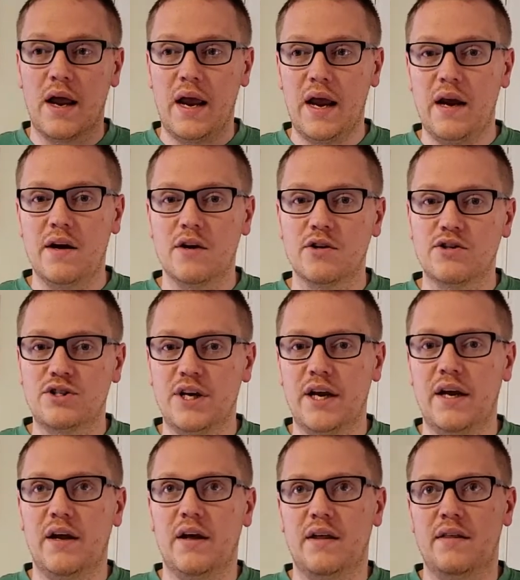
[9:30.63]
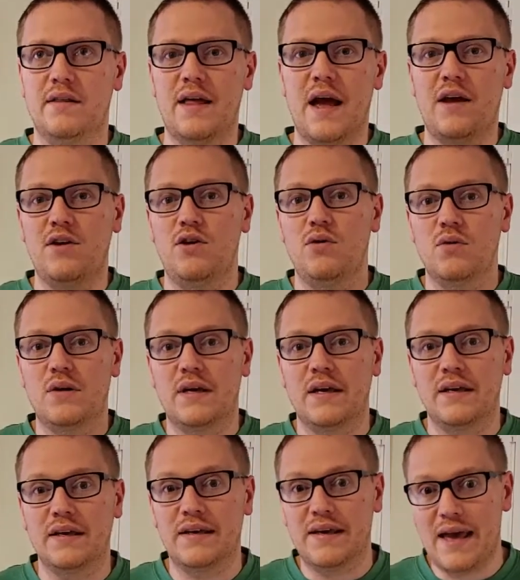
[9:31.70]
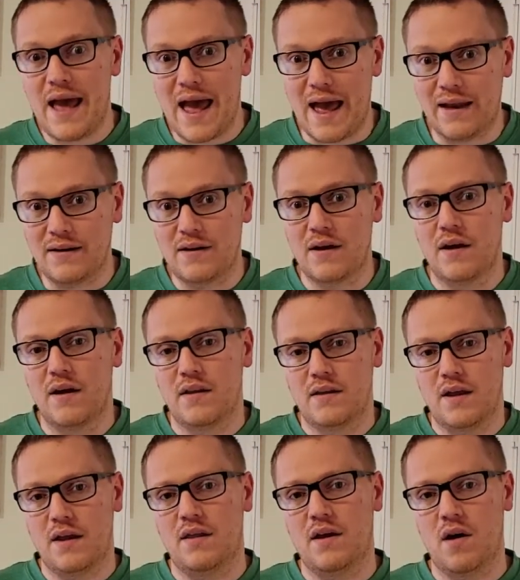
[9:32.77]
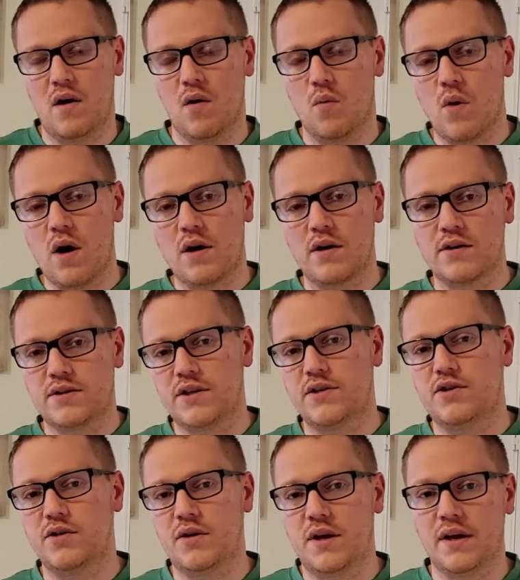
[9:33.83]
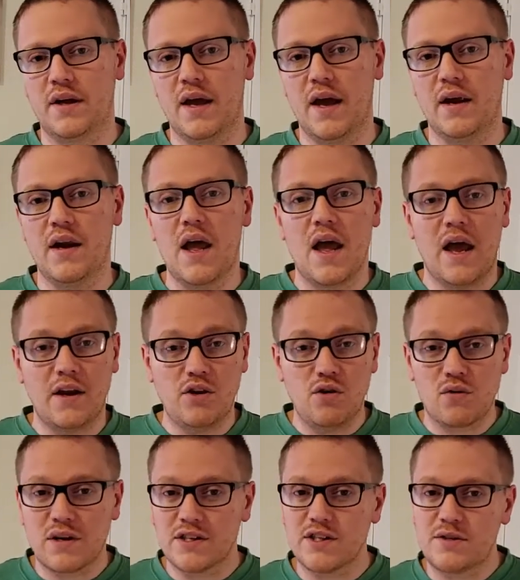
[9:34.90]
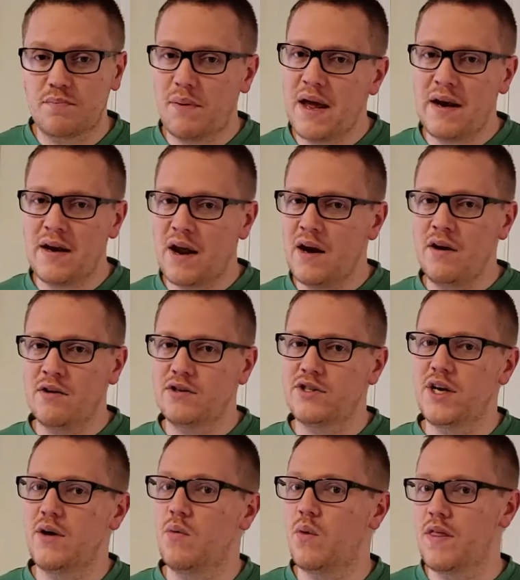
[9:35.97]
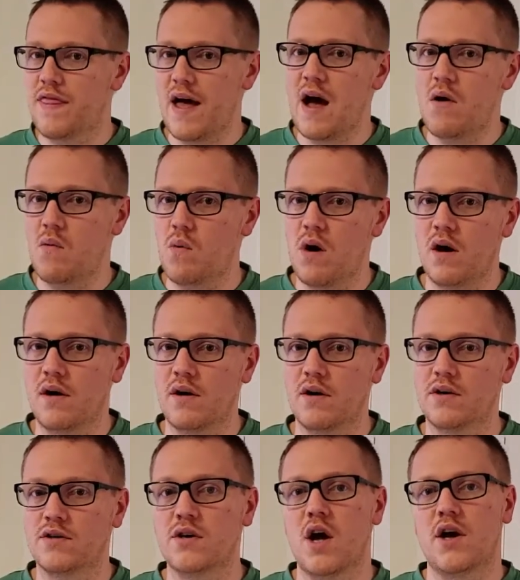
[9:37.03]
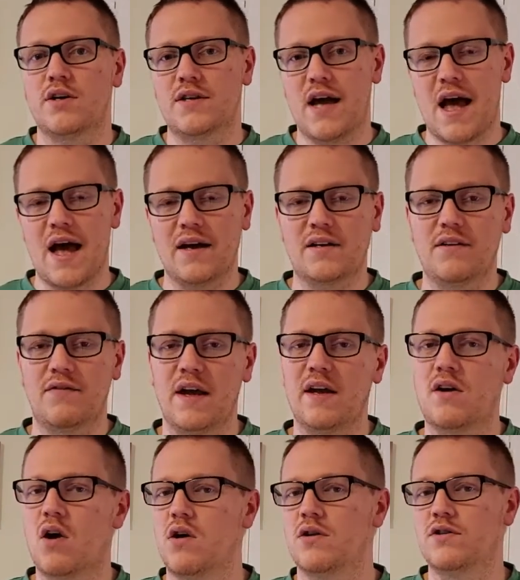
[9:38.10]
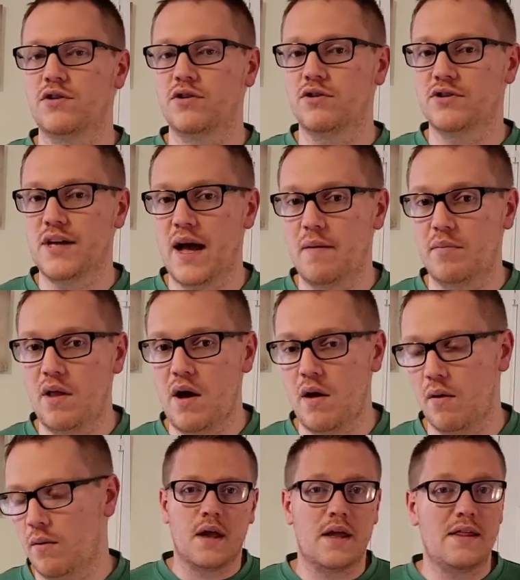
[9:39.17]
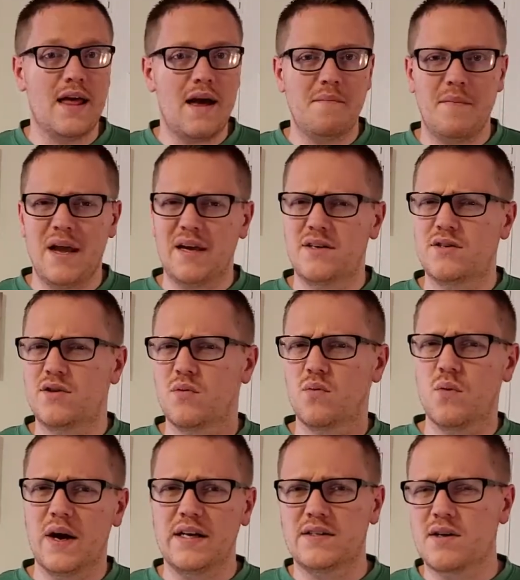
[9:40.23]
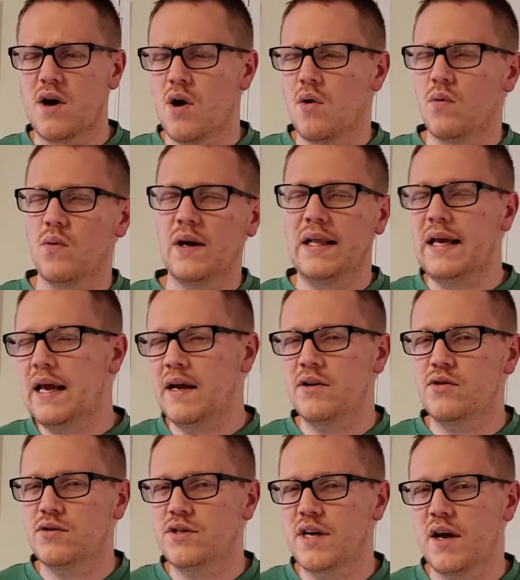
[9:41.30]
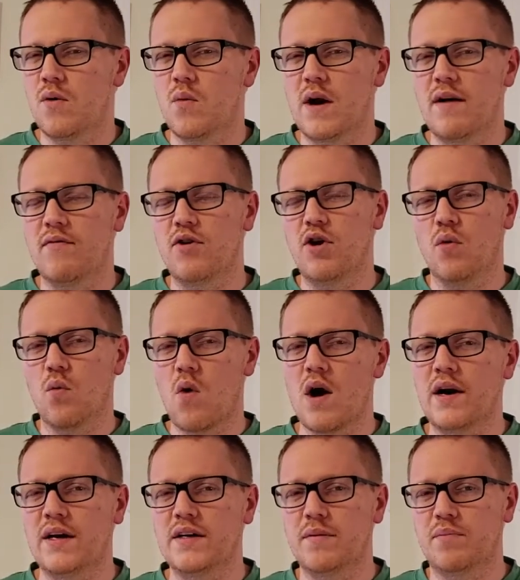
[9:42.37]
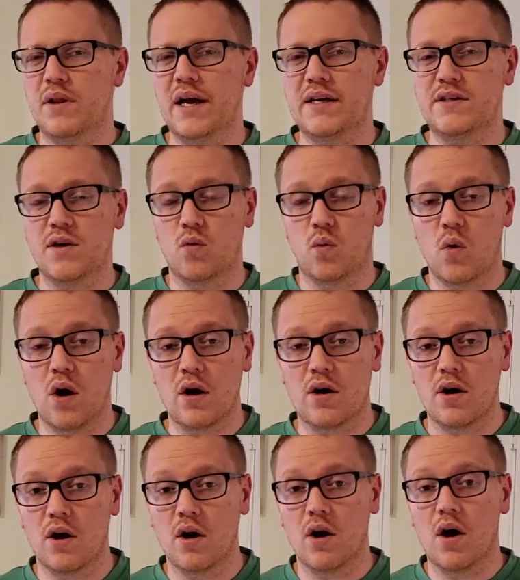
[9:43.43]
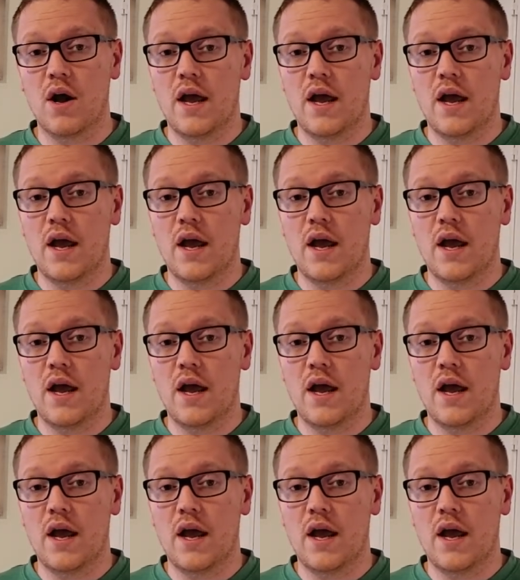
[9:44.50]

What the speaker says: energy that you can get than there are workers that you can get, and you can spend energy without workers to activate cards in your tableau. And that makes the risk really interesting whenever you're wanting to place a worker